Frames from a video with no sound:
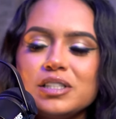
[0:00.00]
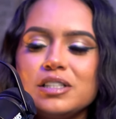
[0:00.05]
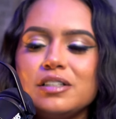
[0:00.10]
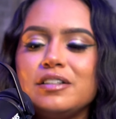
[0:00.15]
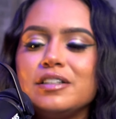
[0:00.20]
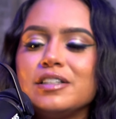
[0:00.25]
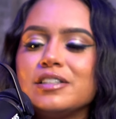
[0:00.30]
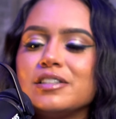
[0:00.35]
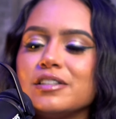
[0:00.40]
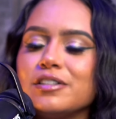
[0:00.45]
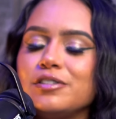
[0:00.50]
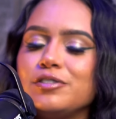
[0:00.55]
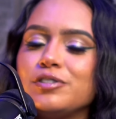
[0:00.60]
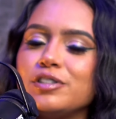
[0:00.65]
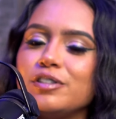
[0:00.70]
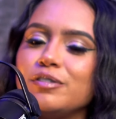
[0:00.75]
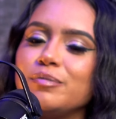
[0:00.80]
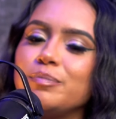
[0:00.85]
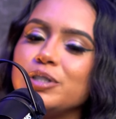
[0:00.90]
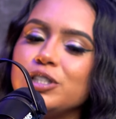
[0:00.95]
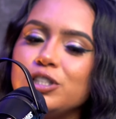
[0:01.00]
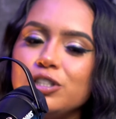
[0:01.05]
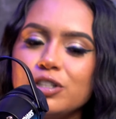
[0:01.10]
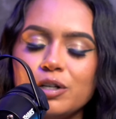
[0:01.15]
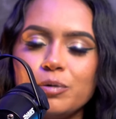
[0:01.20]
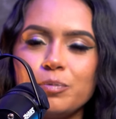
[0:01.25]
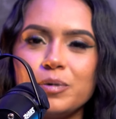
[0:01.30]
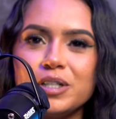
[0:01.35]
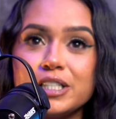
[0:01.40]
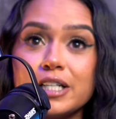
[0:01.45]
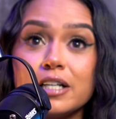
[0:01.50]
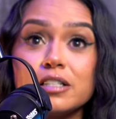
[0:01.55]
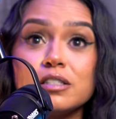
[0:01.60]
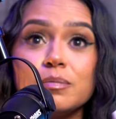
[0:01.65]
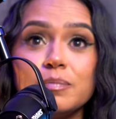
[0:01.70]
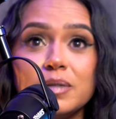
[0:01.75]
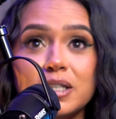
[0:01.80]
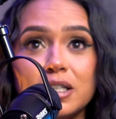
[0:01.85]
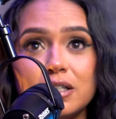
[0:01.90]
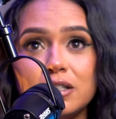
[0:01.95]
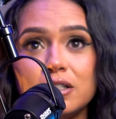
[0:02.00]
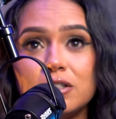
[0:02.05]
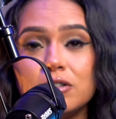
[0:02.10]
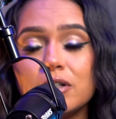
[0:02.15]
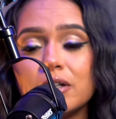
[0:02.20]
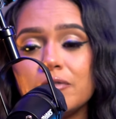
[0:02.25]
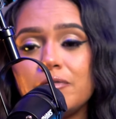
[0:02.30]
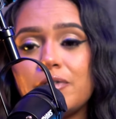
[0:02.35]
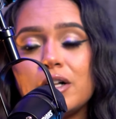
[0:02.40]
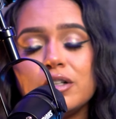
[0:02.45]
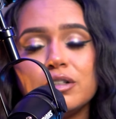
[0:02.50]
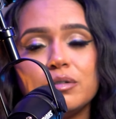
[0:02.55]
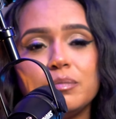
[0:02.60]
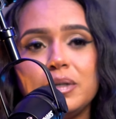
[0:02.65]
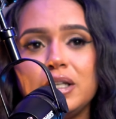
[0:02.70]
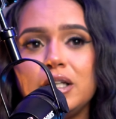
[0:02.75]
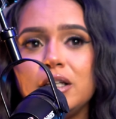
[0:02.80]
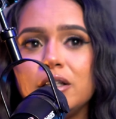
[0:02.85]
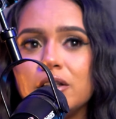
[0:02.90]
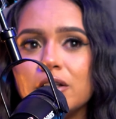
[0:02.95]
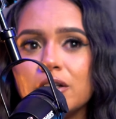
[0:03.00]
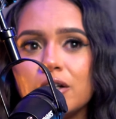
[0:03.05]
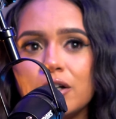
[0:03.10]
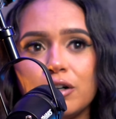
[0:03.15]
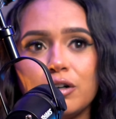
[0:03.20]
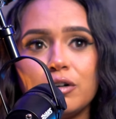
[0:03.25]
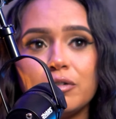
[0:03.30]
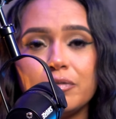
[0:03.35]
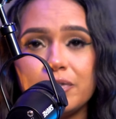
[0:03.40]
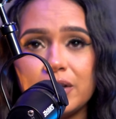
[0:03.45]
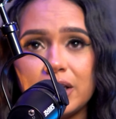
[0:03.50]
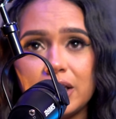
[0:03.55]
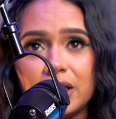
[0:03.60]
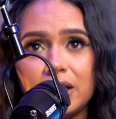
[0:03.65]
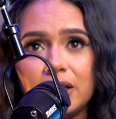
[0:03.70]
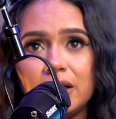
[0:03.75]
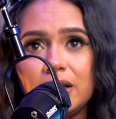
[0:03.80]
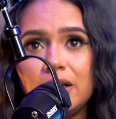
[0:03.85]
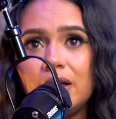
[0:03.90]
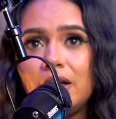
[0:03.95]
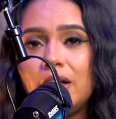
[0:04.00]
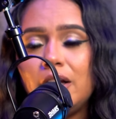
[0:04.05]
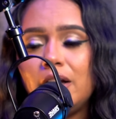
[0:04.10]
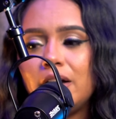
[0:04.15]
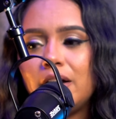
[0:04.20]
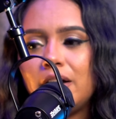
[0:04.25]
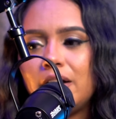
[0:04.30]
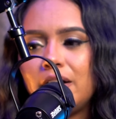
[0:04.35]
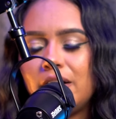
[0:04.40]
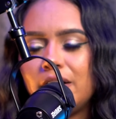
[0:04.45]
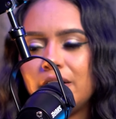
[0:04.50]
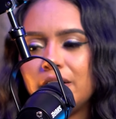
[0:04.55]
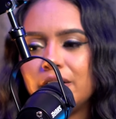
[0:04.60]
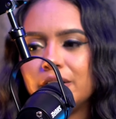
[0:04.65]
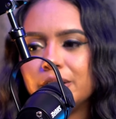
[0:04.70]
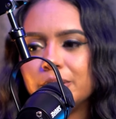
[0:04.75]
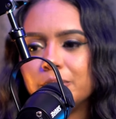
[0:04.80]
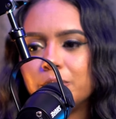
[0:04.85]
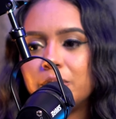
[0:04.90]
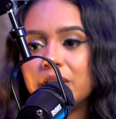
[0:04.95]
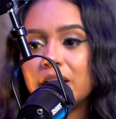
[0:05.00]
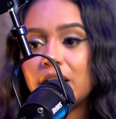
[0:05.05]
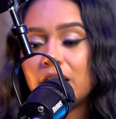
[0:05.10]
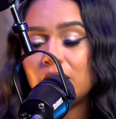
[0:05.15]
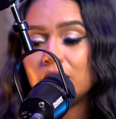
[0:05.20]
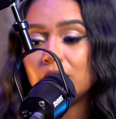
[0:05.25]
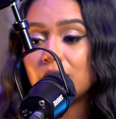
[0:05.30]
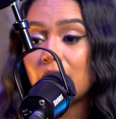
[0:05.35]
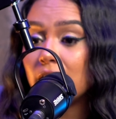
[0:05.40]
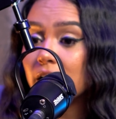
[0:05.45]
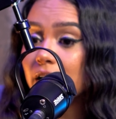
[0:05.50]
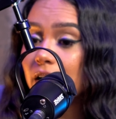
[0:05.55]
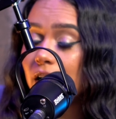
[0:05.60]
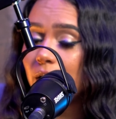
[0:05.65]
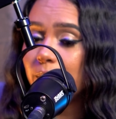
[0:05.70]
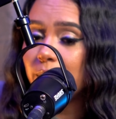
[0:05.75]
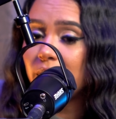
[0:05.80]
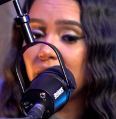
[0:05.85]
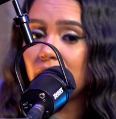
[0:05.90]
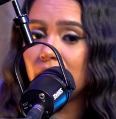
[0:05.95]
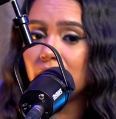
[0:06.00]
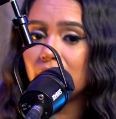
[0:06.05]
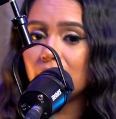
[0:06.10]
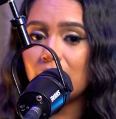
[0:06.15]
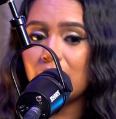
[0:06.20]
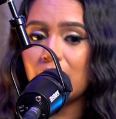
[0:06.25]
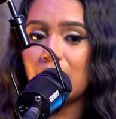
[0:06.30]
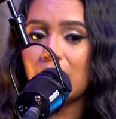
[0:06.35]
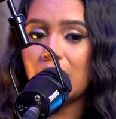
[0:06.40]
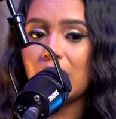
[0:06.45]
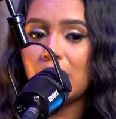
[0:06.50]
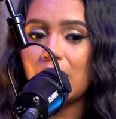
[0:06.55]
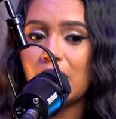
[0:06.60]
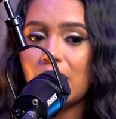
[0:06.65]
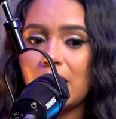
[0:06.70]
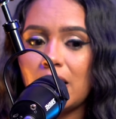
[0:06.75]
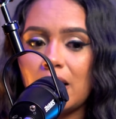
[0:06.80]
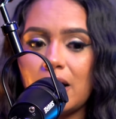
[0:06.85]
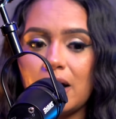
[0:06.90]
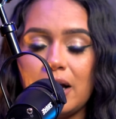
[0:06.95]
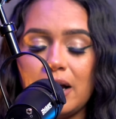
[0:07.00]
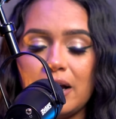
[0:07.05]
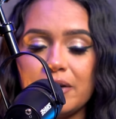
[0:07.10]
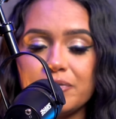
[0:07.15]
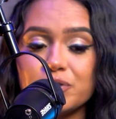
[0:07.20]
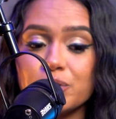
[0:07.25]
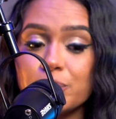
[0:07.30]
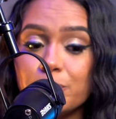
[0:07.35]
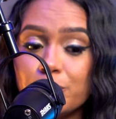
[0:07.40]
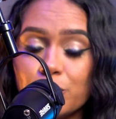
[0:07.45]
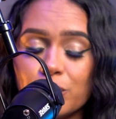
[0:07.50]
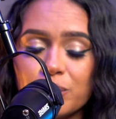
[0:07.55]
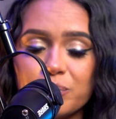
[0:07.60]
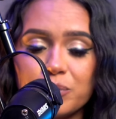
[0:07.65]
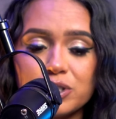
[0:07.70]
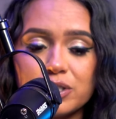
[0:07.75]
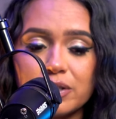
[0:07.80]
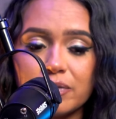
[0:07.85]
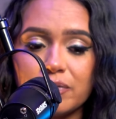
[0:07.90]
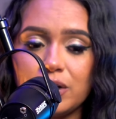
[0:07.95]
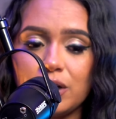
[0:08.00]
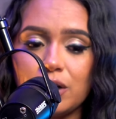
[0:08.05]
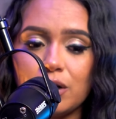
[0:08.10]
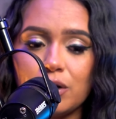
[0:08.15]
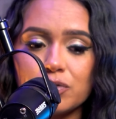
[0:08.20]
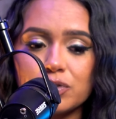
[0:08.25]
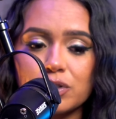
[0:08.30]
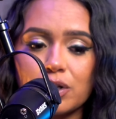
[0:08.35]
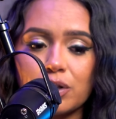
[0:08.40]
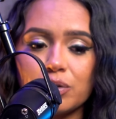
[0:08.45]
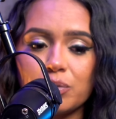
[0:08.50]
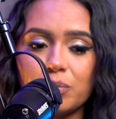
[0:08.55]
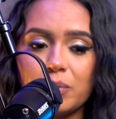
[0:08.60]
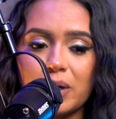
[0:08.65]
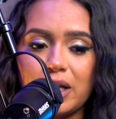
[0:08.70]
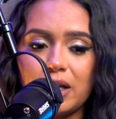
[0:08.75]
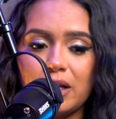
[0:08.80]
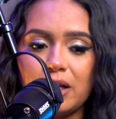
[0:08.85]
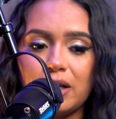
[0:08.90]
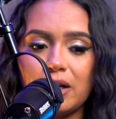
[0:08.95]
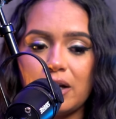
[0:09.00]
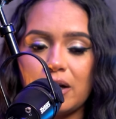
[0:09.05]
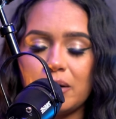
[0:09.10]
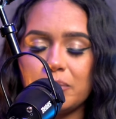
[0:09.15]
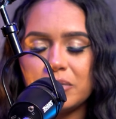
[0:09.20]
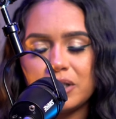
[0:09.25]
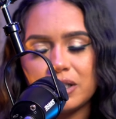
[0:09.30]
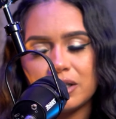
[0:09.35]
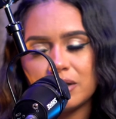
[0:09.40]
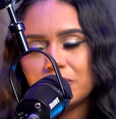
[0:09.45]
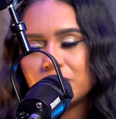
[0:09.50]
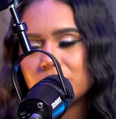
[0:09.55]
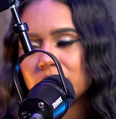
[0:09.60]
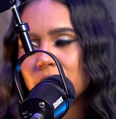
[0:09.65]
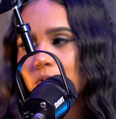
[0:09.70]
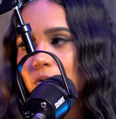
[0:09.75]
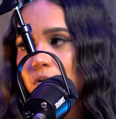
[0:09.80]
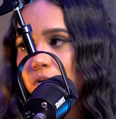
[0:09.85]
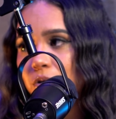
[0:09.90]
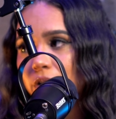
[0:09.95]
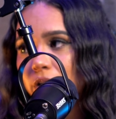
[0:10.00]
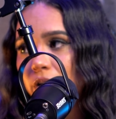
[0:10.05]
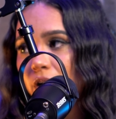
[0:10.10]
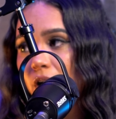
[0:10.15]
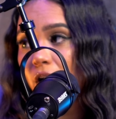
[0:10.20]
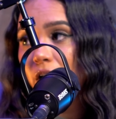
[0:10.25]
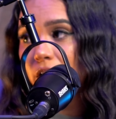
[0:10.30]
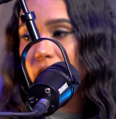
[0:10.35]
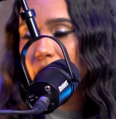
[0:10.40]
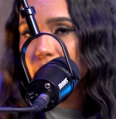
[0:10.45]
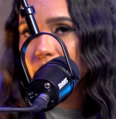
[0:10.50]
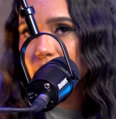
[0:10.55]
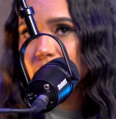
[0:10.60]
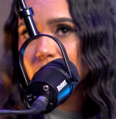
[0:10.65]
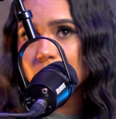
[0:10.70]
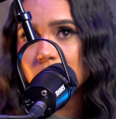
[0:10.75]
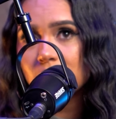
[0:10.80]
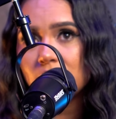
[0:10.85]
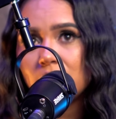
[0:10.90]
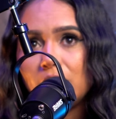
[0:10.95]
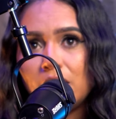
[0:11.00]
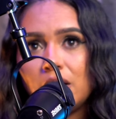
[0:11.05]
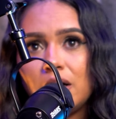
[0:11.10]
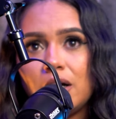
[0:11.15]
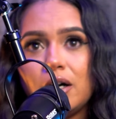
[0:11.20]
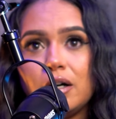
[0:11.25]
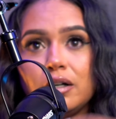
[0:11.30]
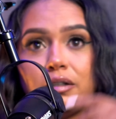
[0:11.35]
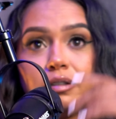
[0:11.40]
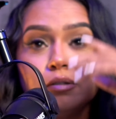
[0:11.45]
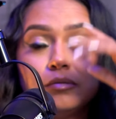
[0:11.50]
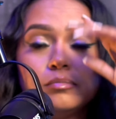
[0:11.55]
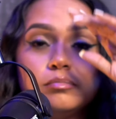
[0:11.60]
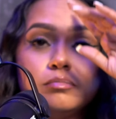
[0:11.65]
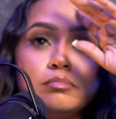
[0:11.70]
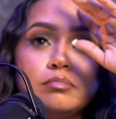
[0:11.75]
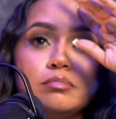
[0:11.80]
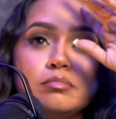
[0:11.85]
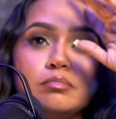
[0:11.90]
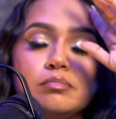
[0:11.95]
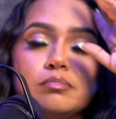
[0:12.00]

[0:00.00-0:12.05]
still exclusive, but you can reach out to me. You can follow me, The Girl V. We got a lot coming. I have some more music videos on the way. I'm linking with some cool artists. Sean